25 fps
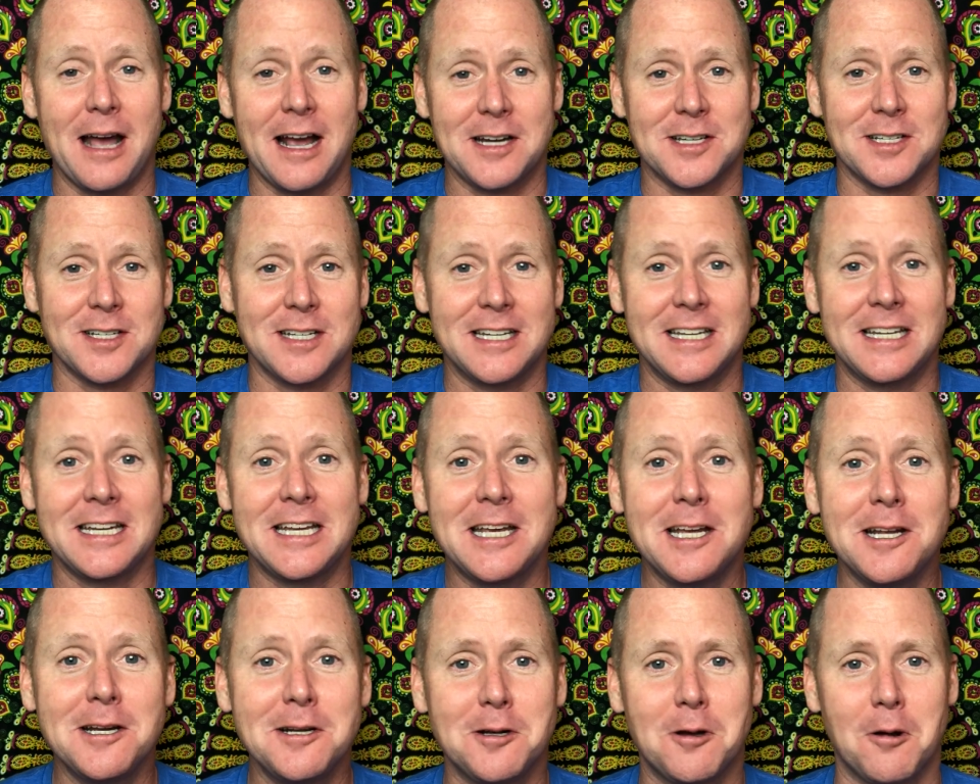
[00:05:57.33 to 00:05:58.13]
actually
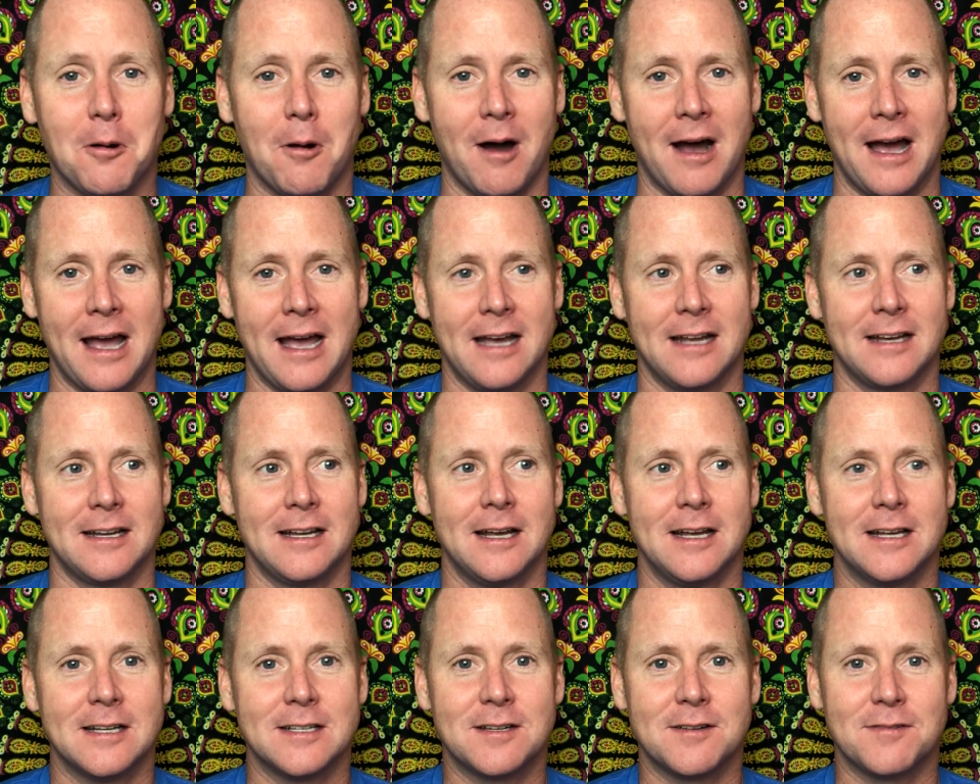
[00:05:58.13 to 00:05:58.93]
need quiet
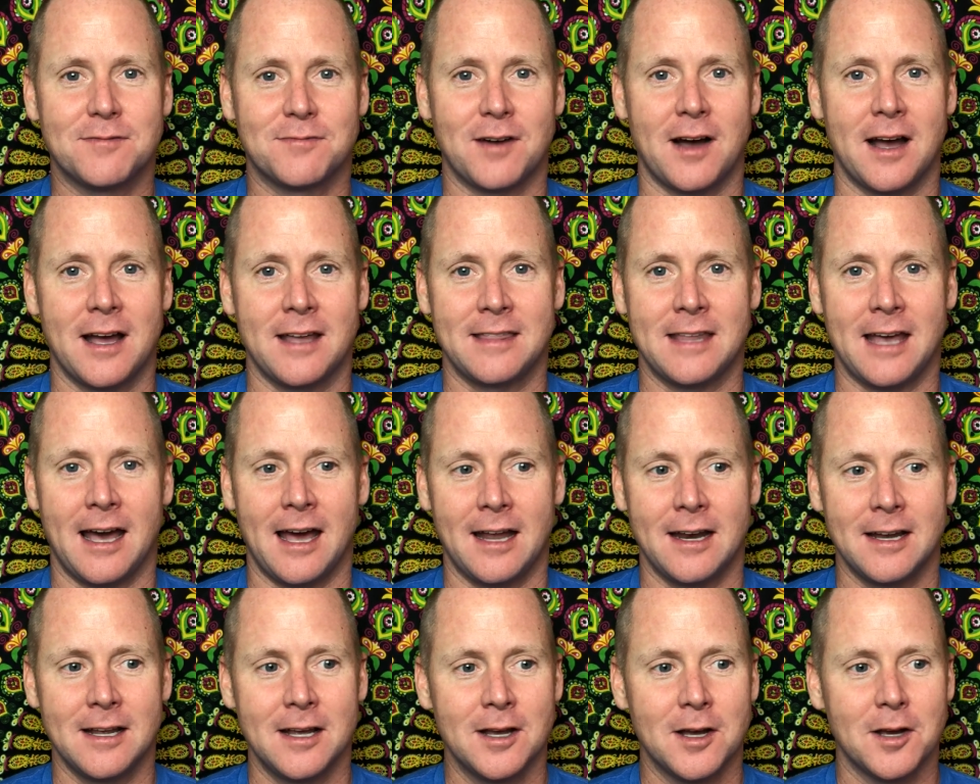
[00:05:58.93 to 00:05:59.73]
to find
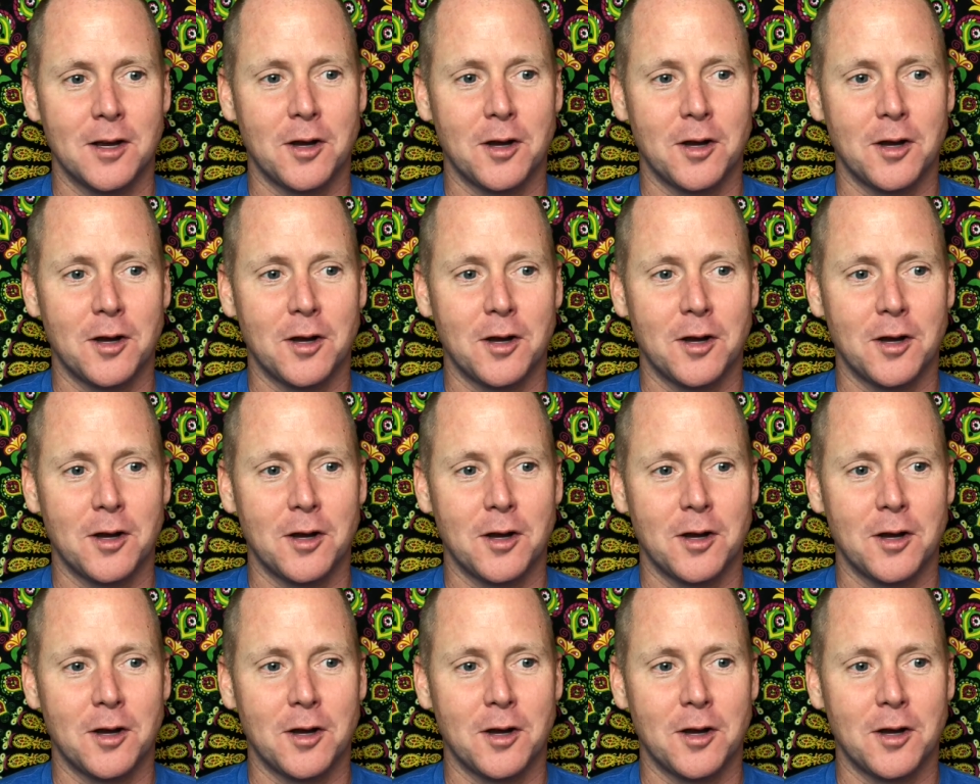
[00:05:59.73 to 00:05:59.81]
that.